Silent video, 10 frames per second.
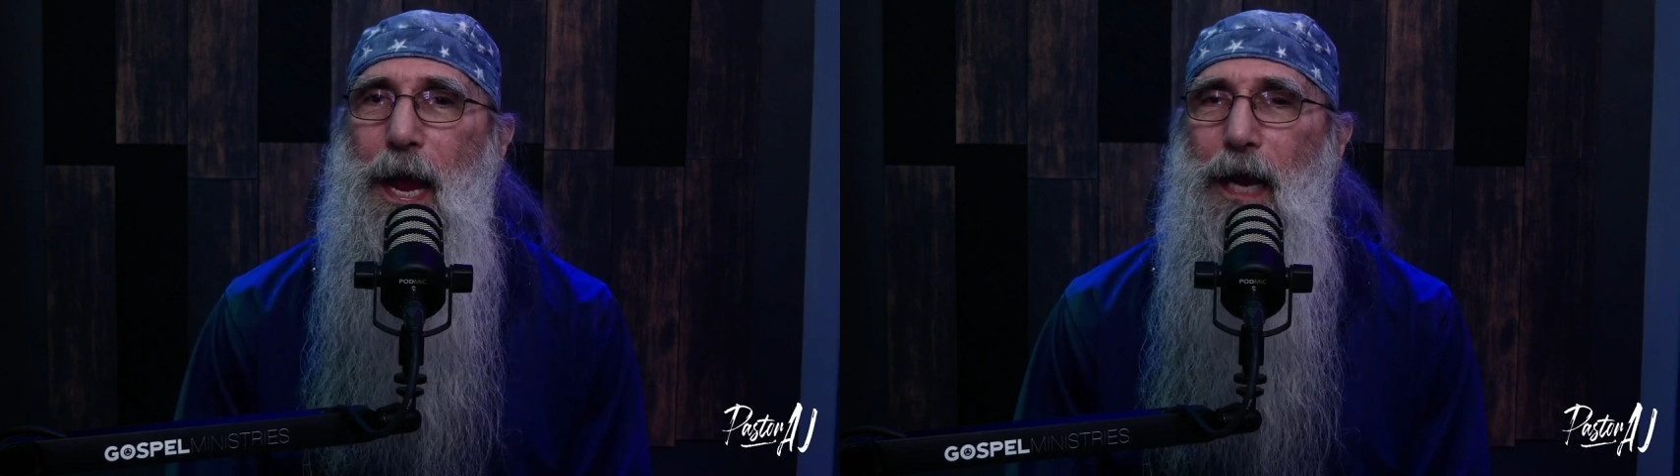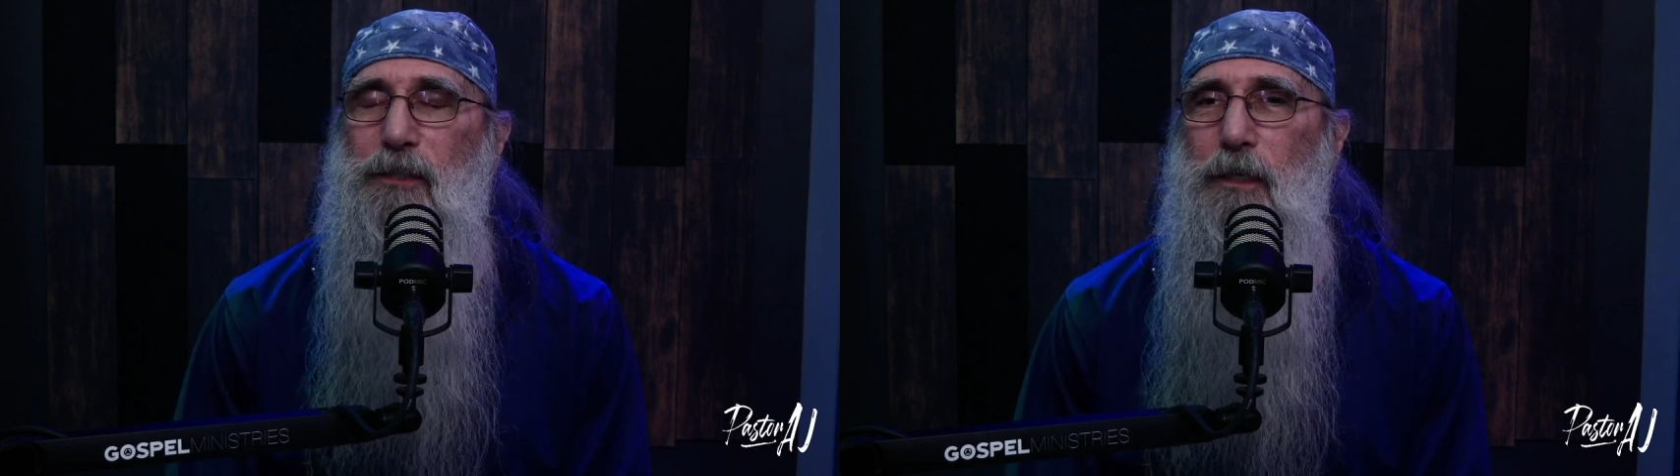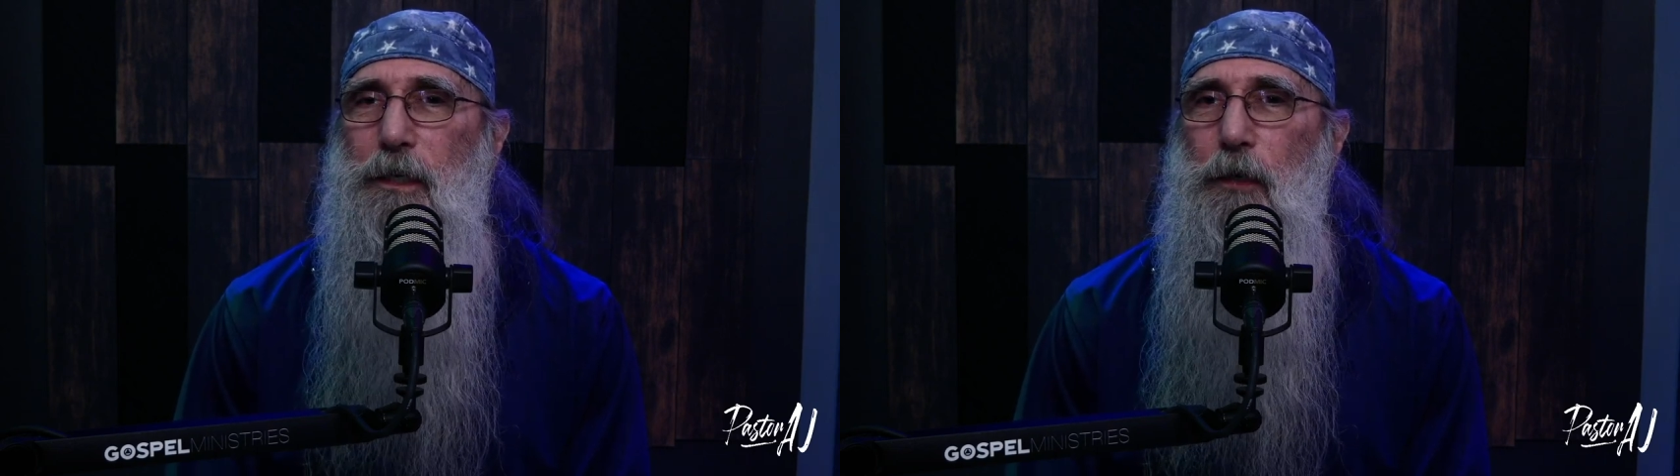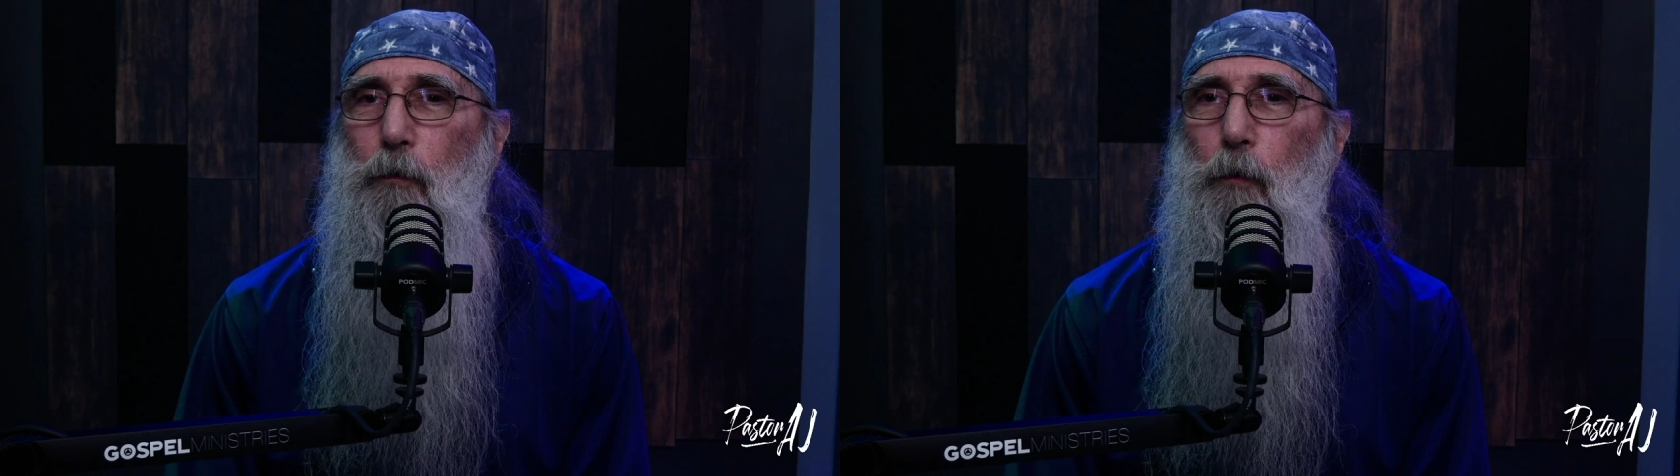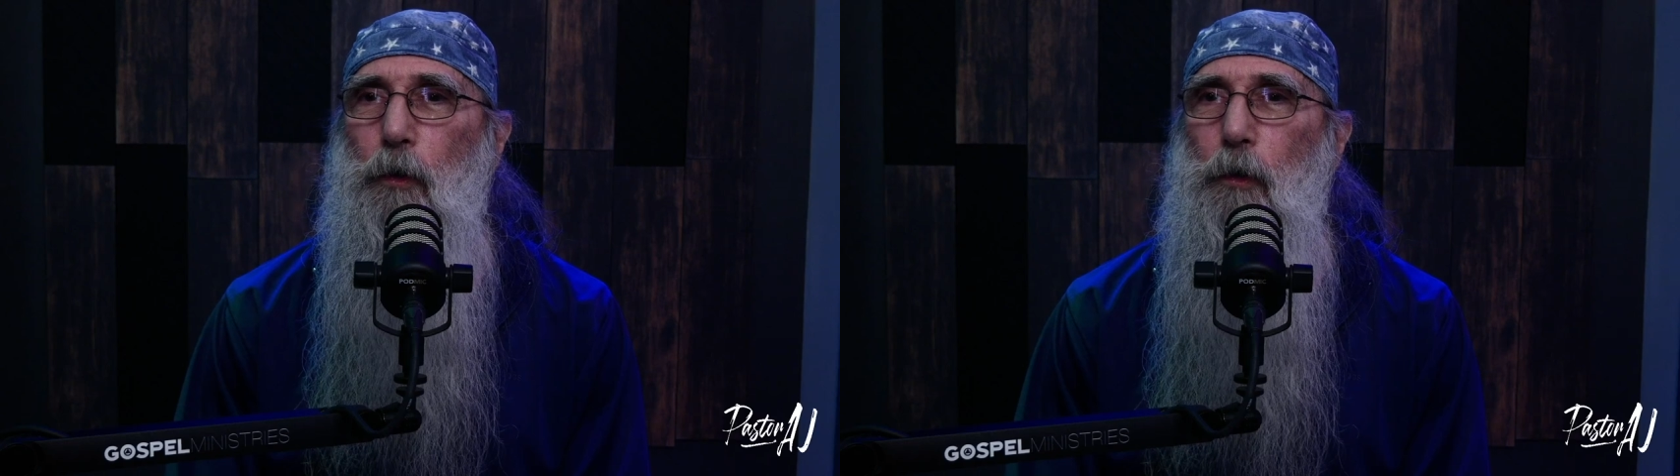actually
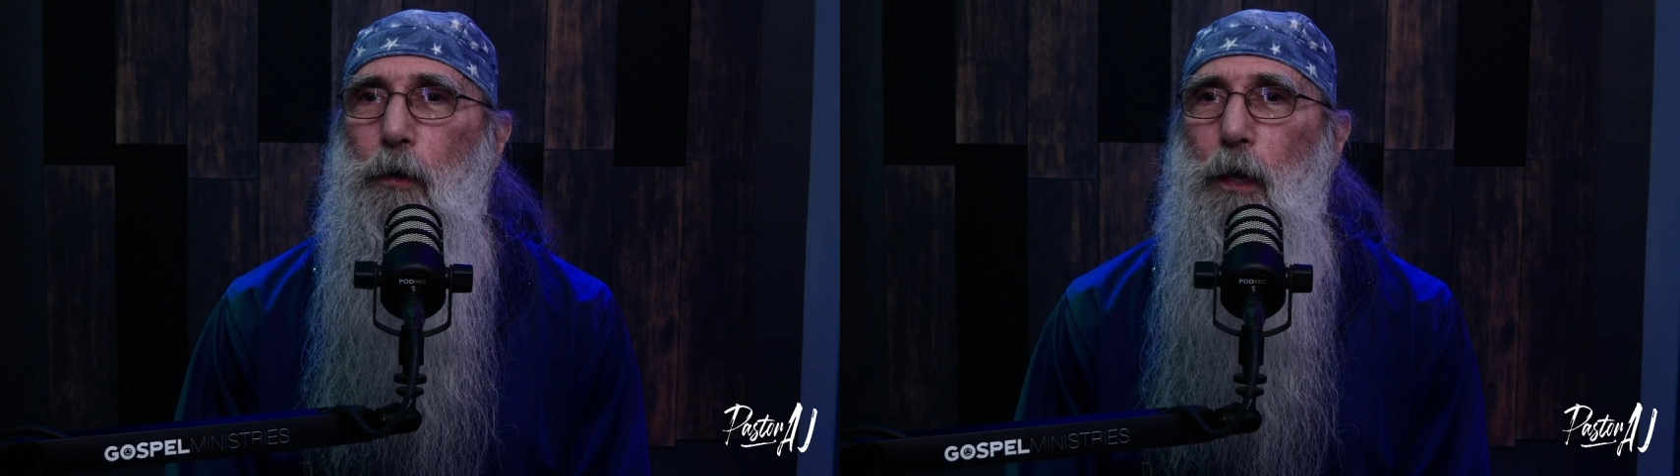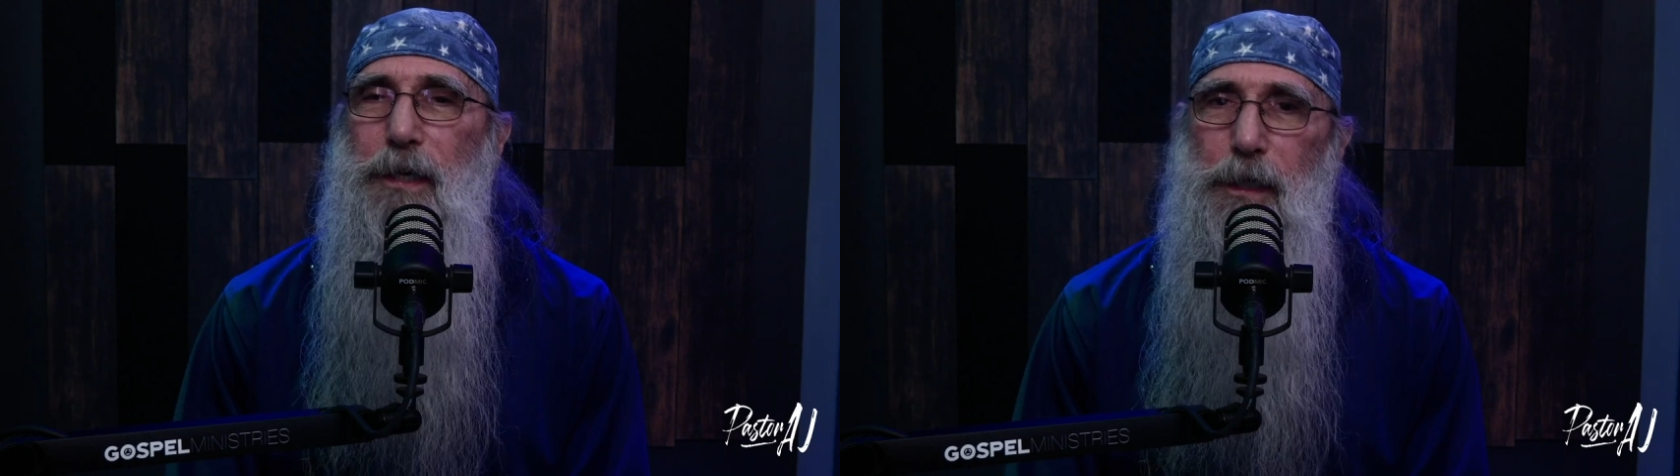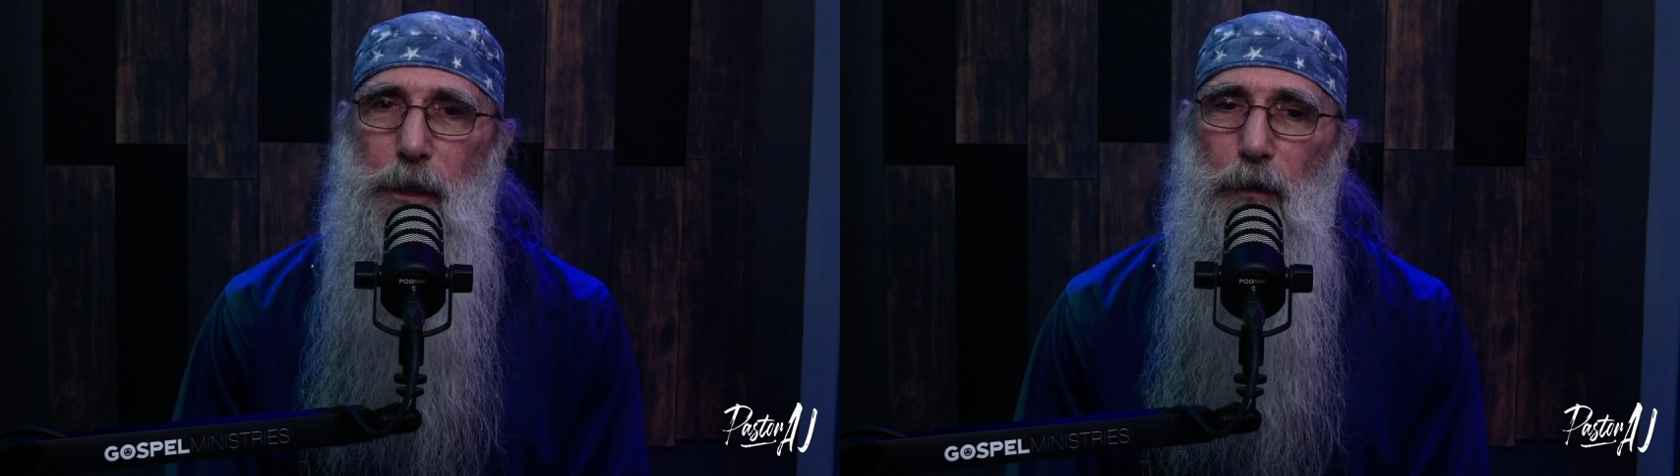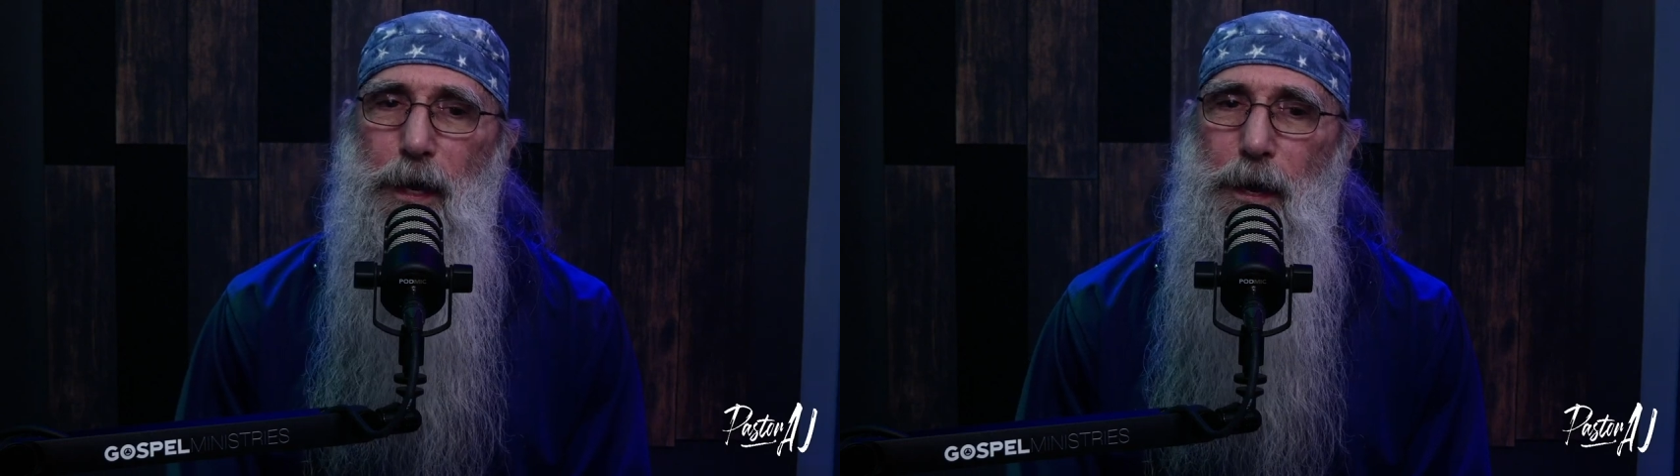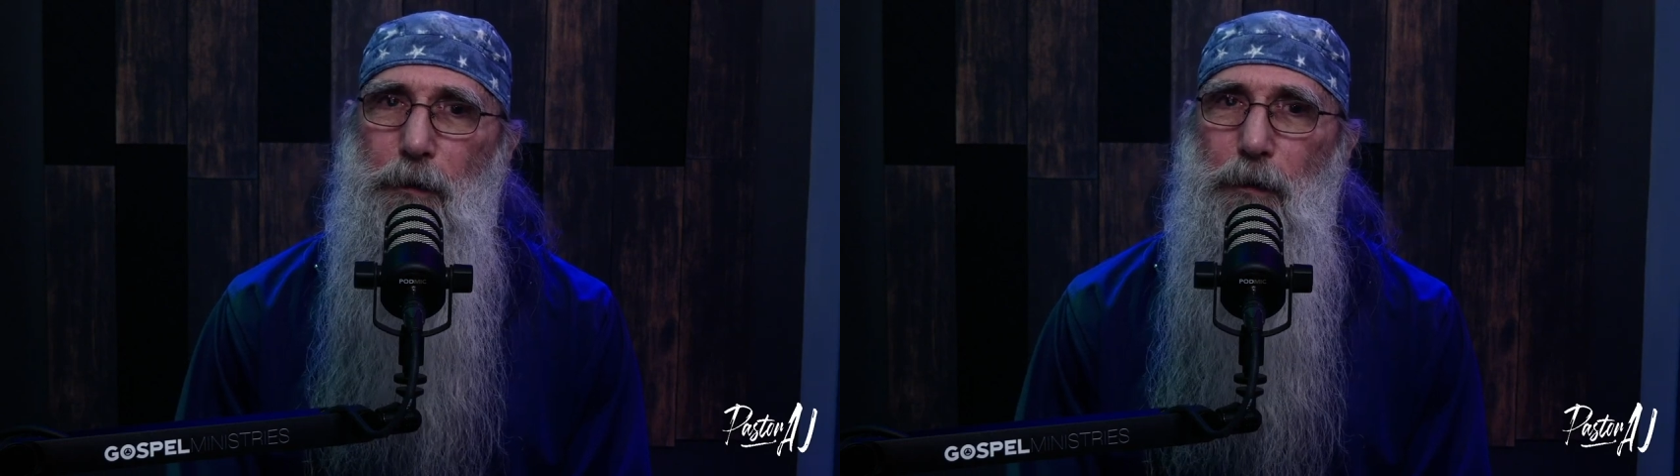were being
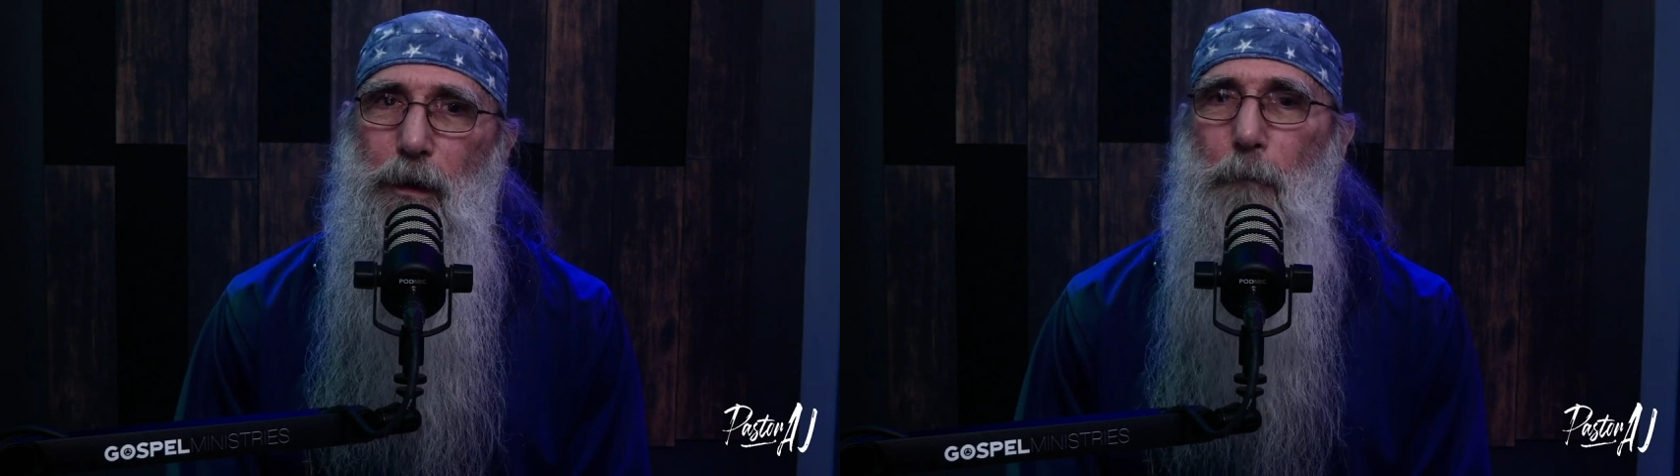led